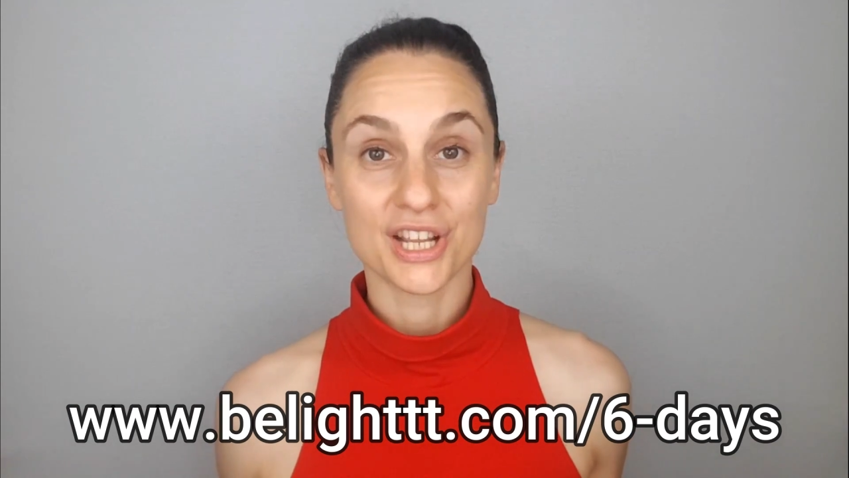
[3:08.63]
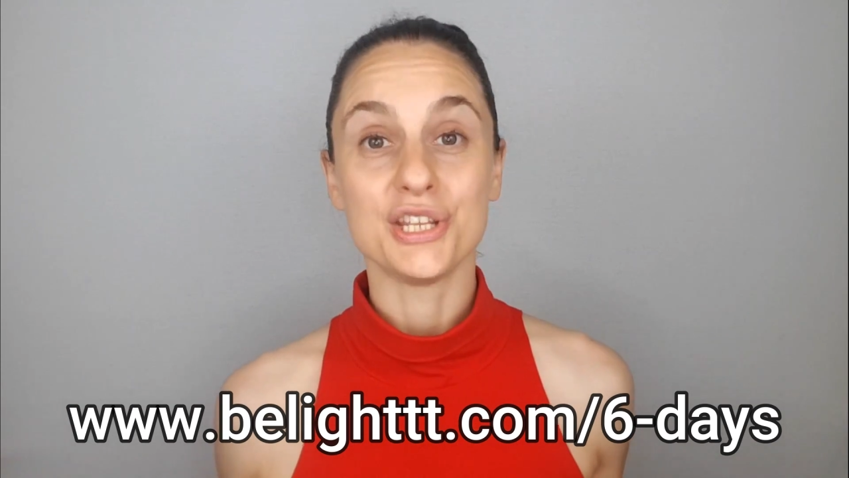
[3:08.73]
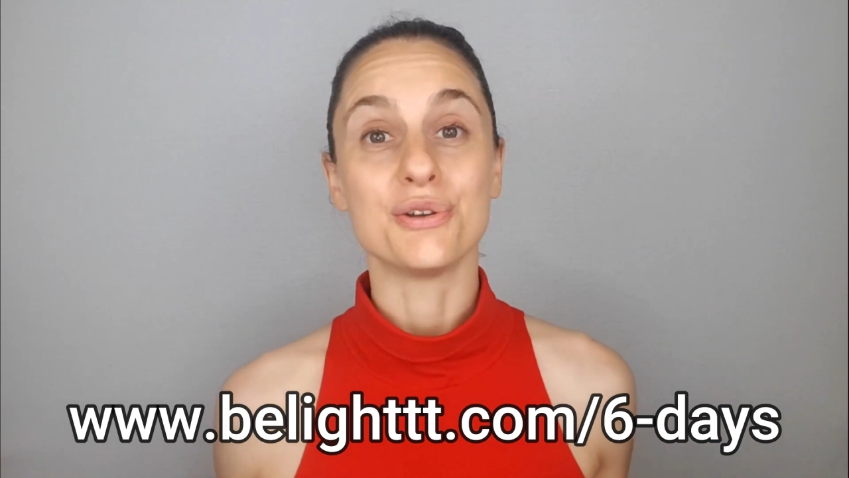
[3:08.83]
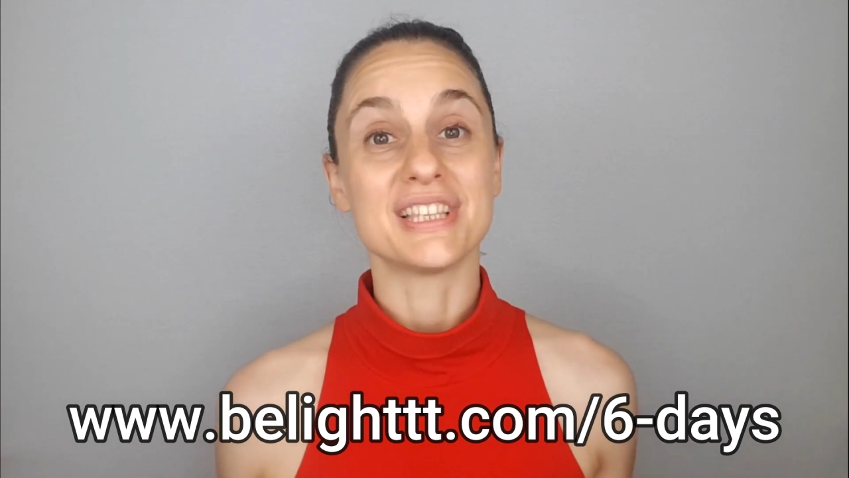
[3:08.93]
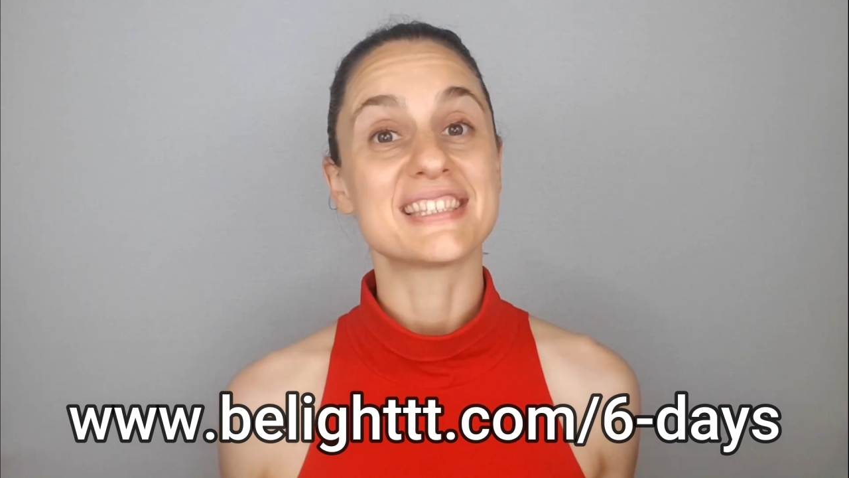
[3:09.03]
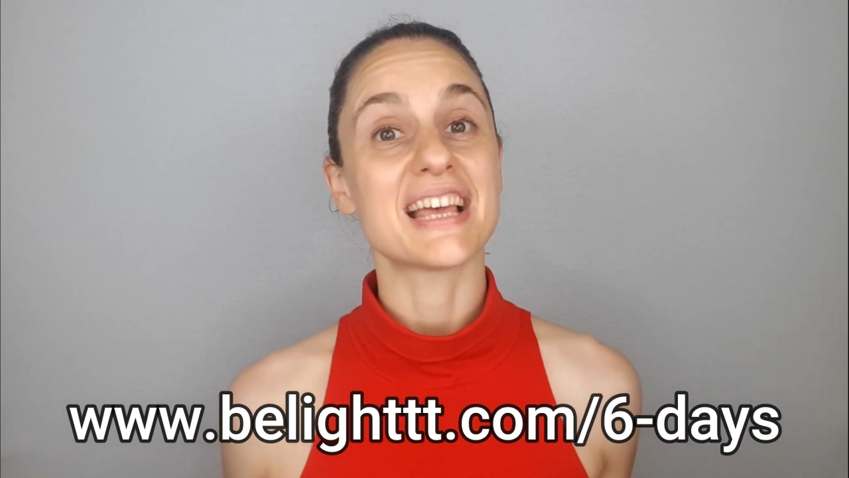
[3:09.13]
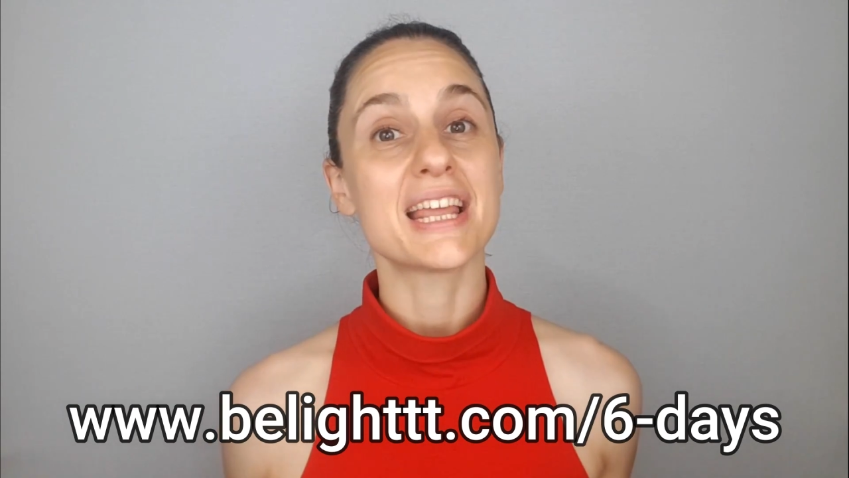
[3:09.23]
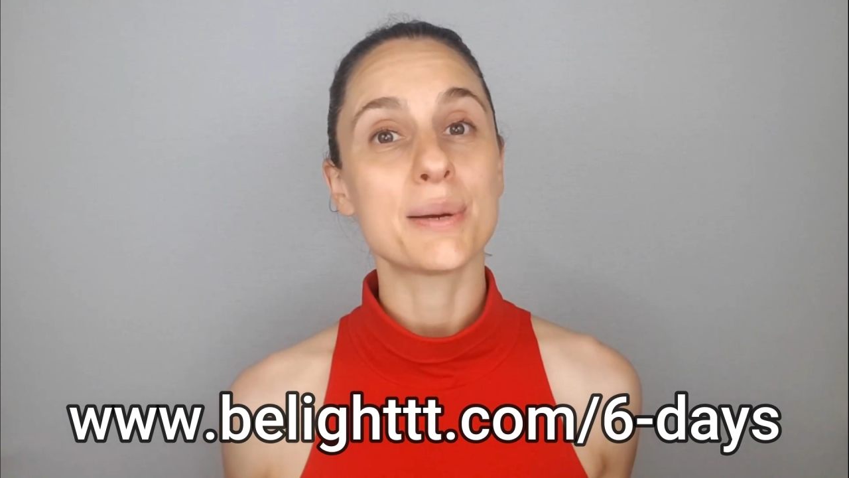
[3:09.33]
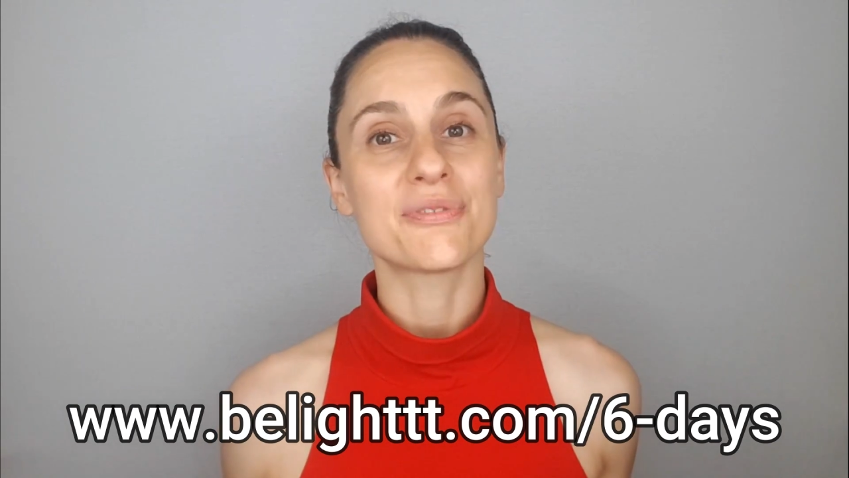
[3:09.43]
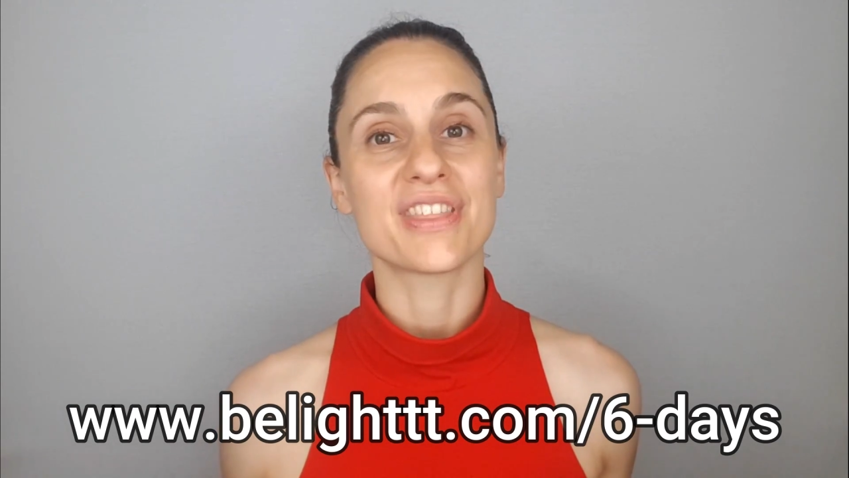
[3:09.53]
You can
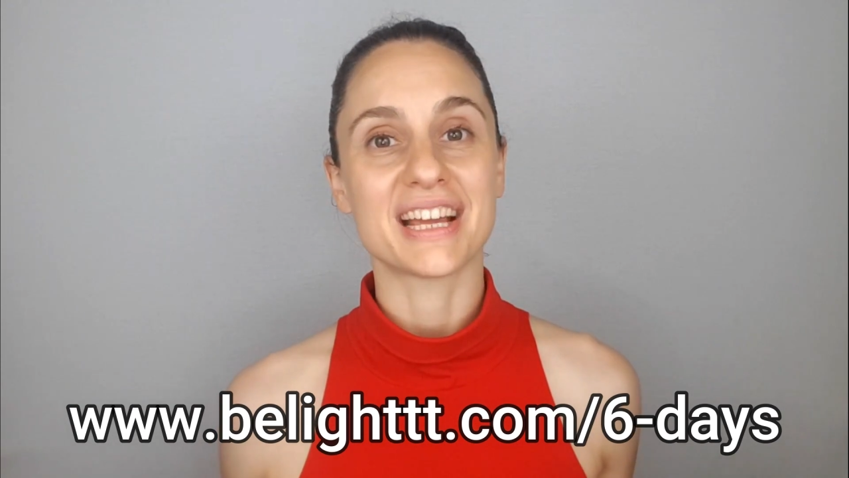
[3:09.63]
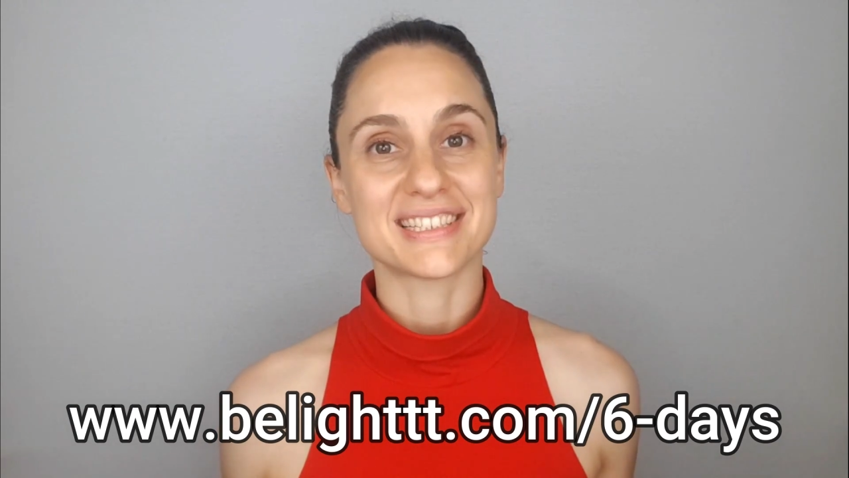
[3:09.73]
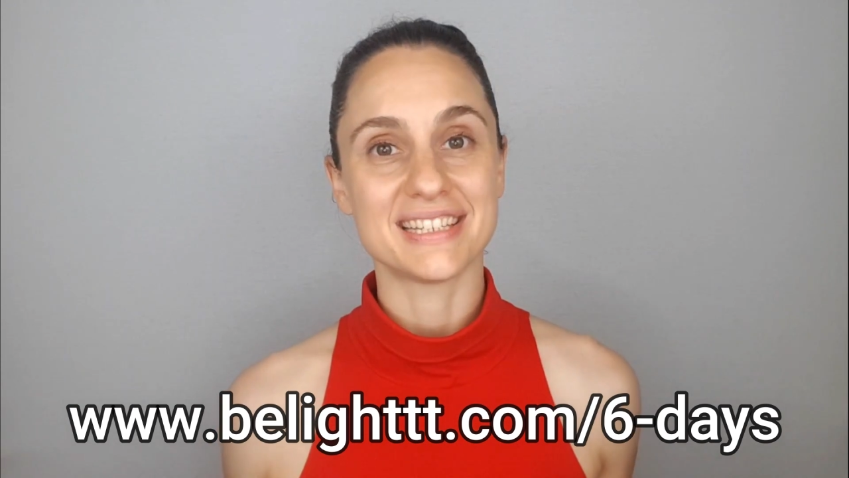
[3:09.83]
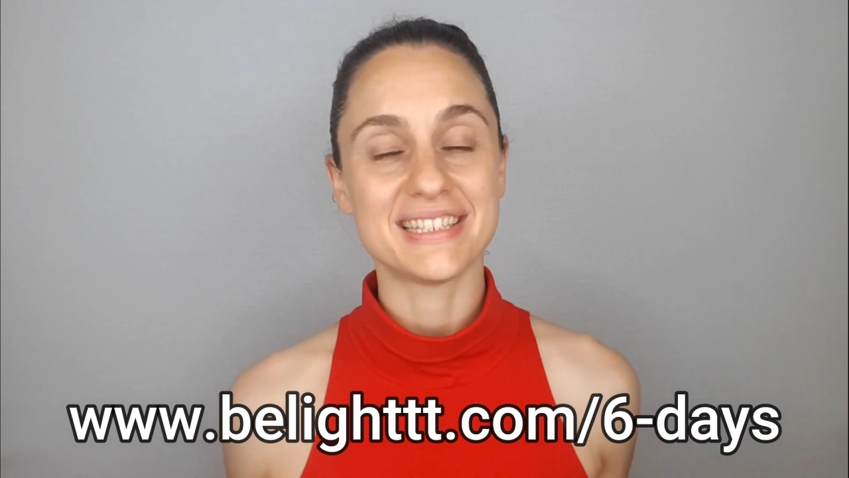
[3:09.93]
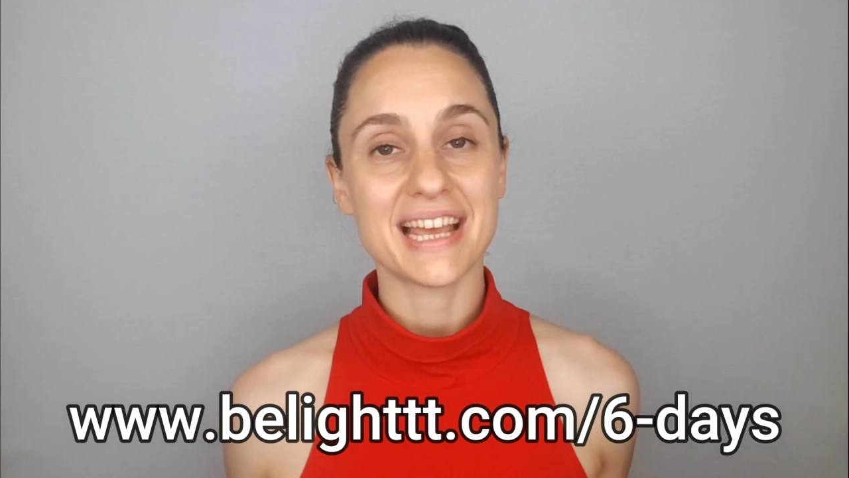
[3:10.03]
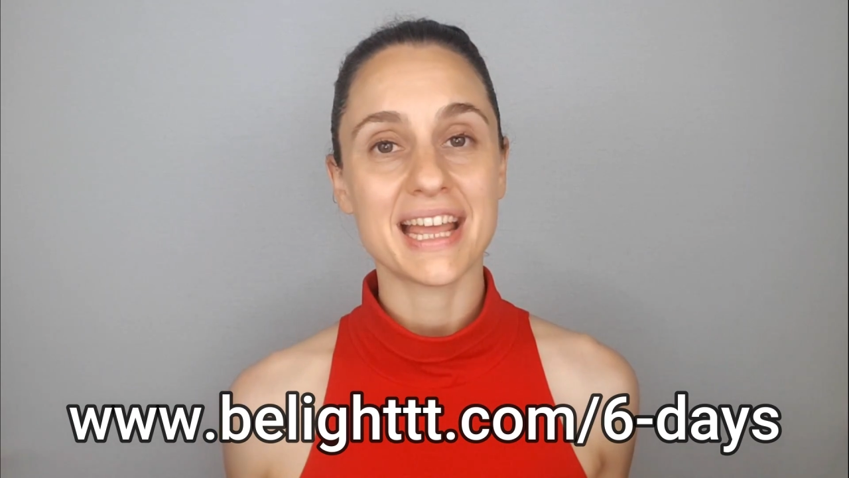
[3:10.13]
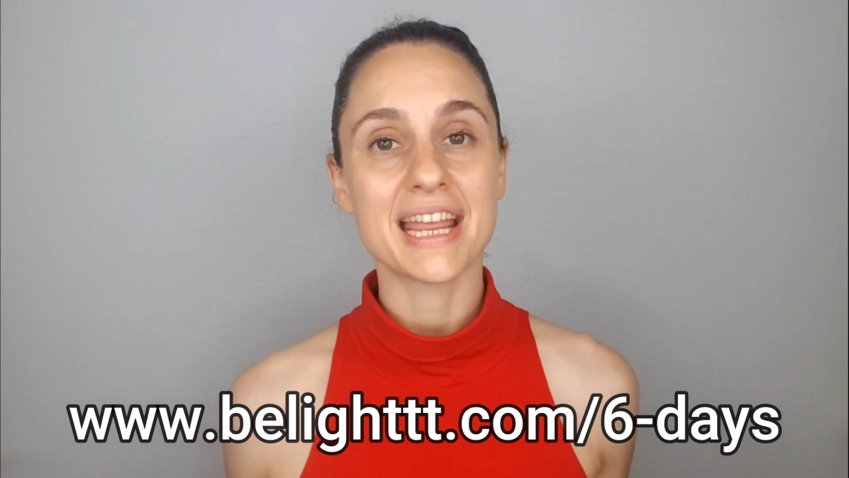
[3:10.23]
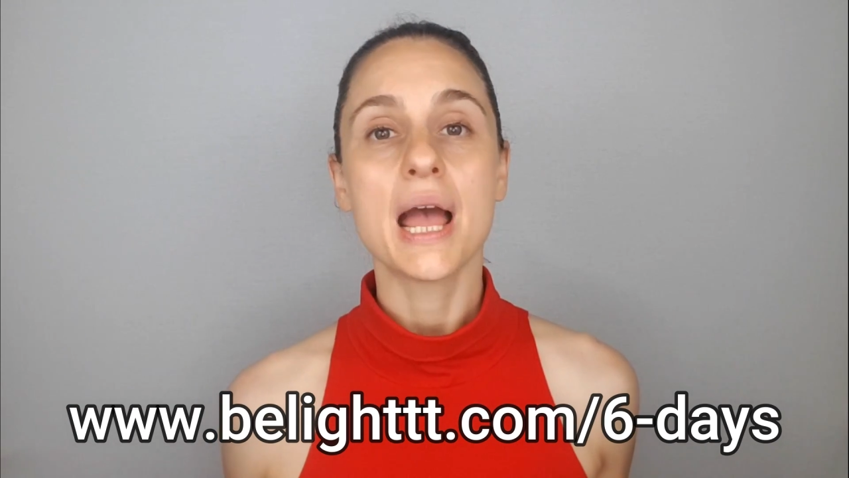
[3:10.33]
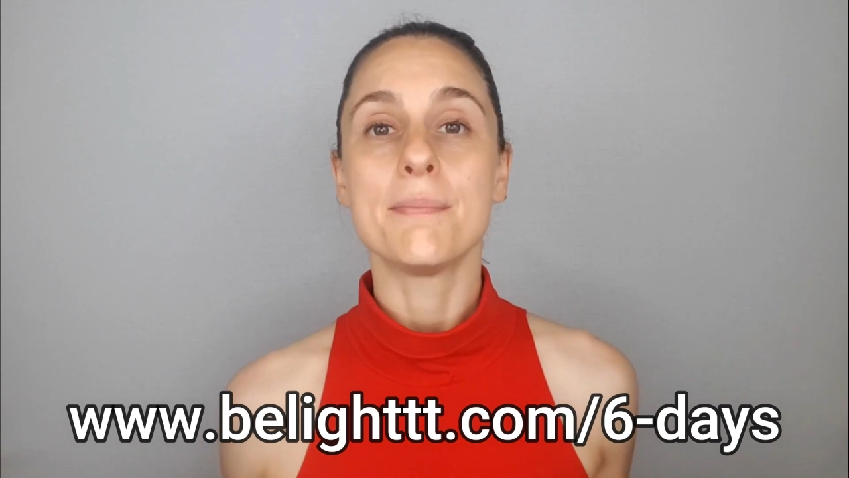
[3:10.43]
sign up for that today